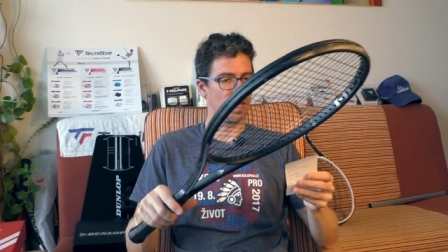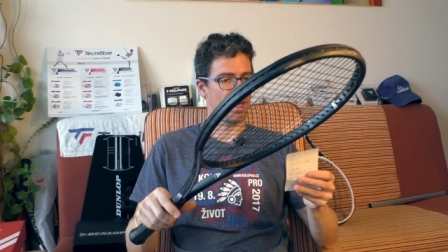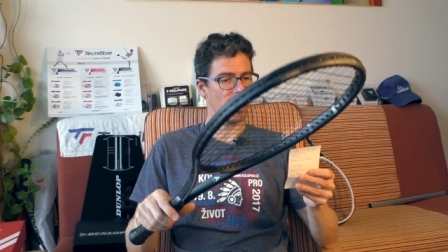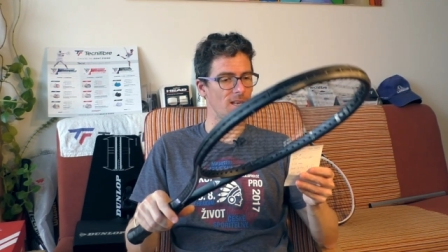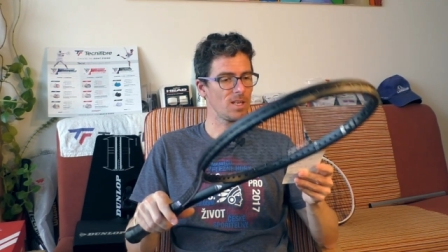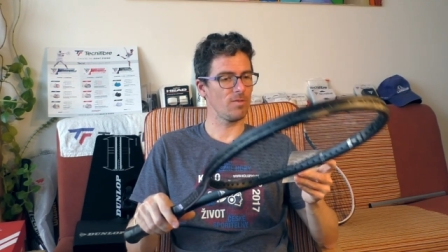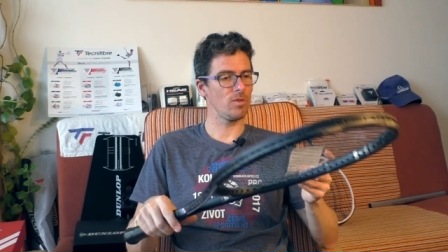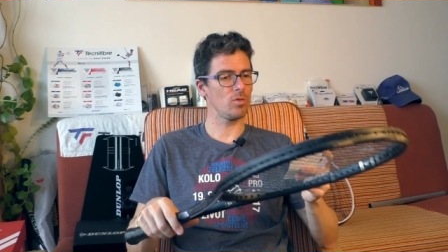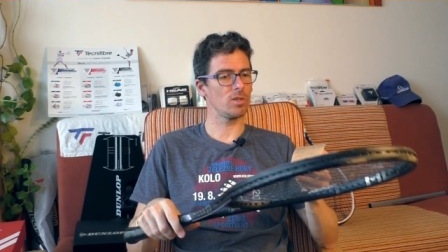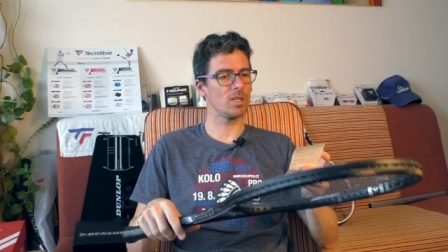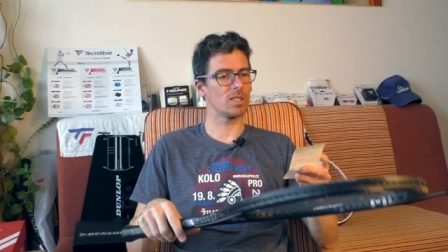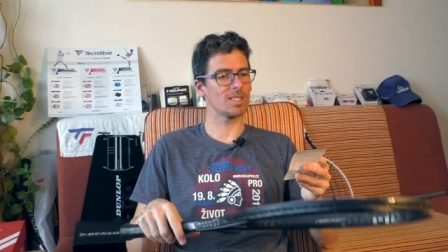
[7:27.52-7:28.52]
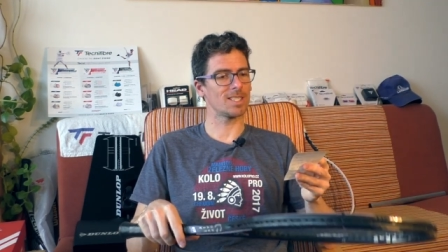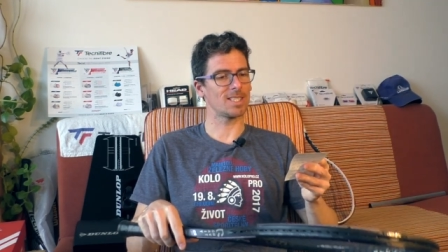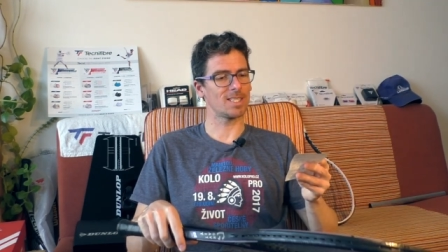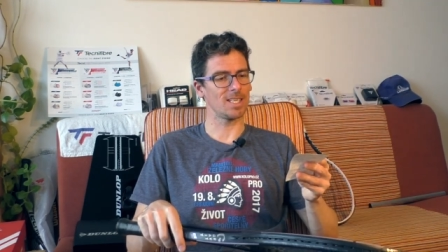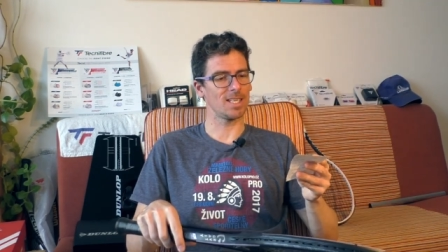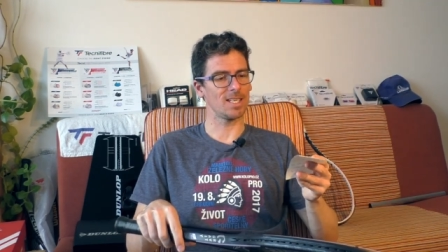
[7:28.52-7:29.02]
and if you didn't
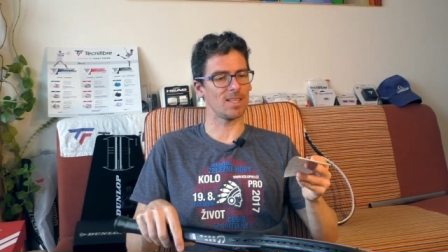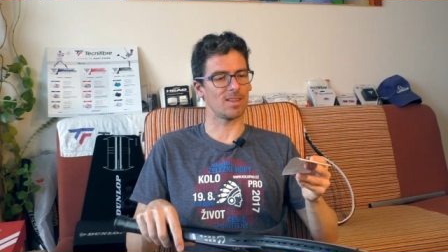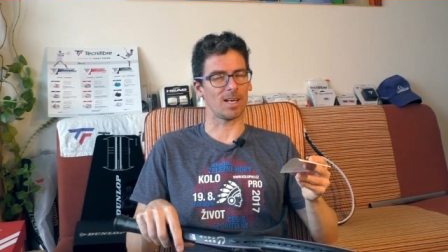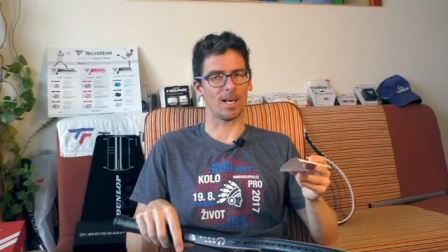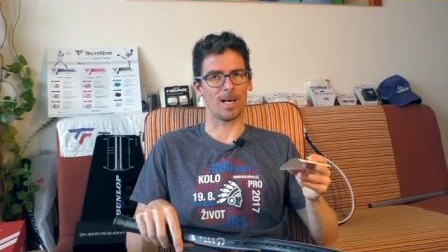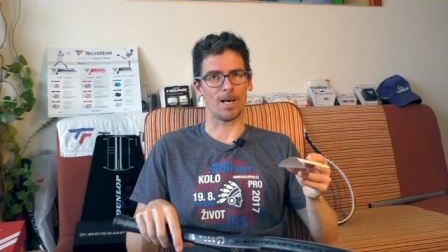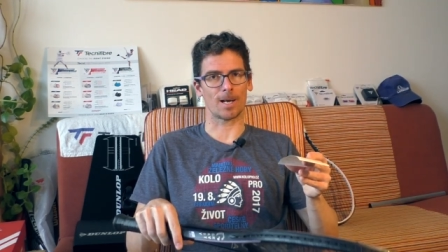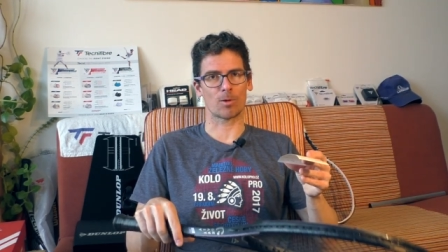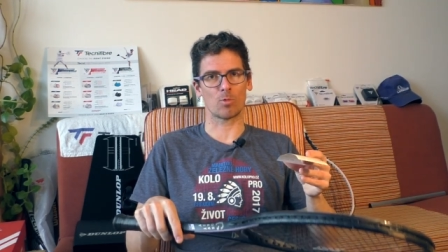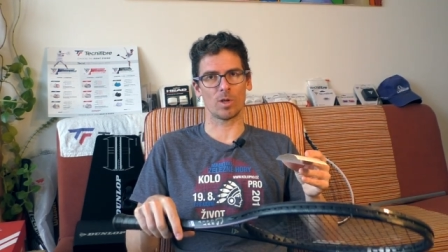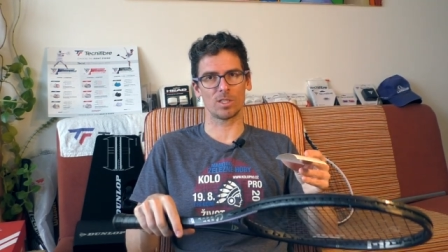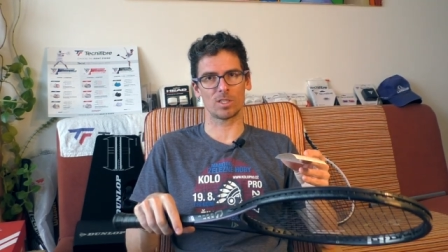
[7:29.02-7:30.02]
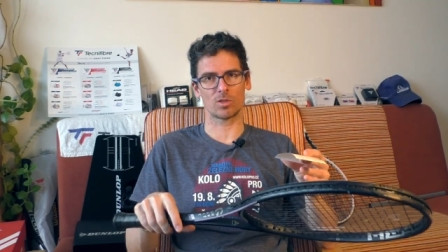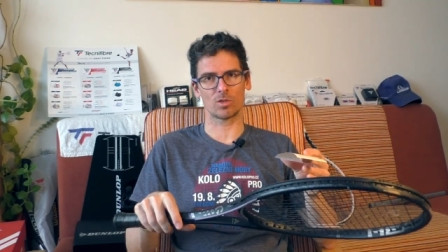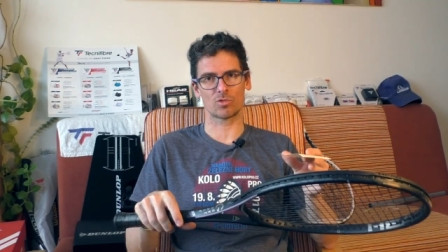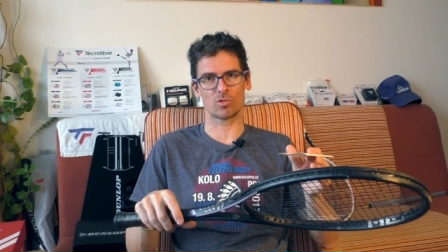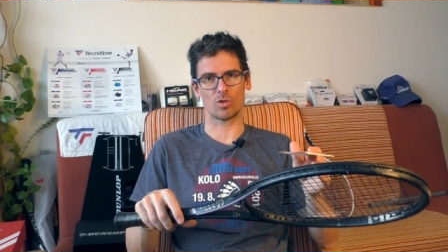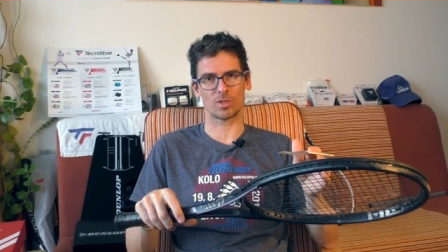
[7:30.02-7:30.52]
see the quality
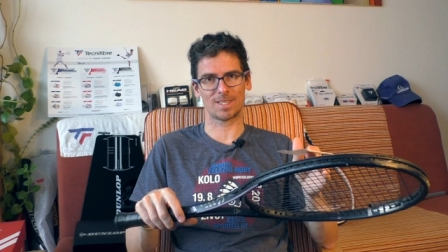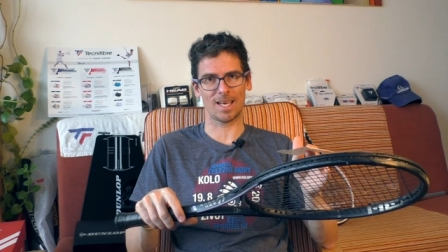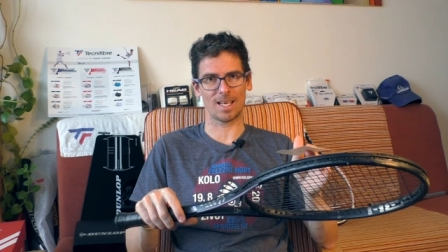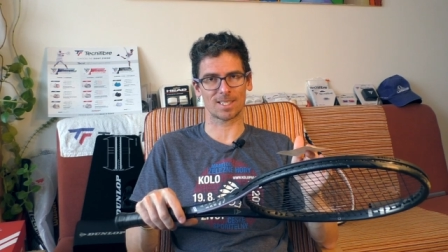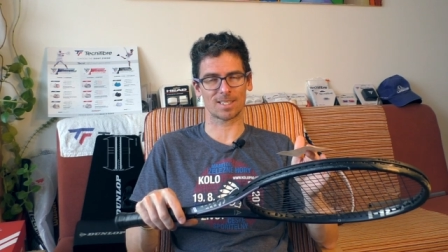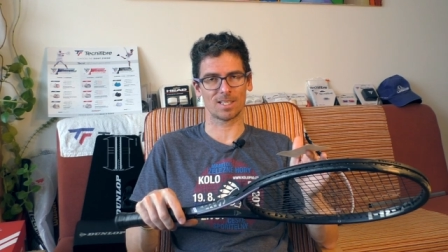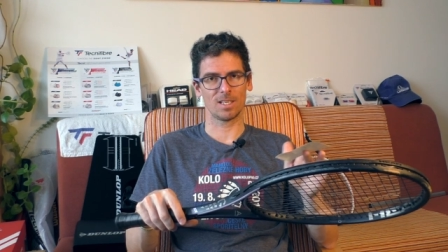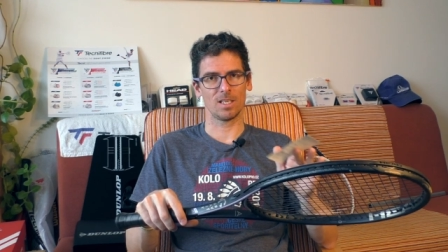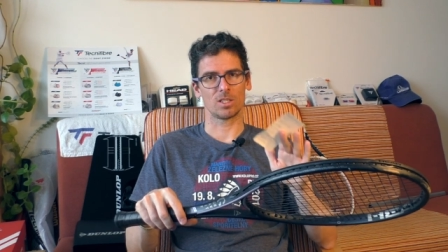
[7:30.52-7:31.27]
control test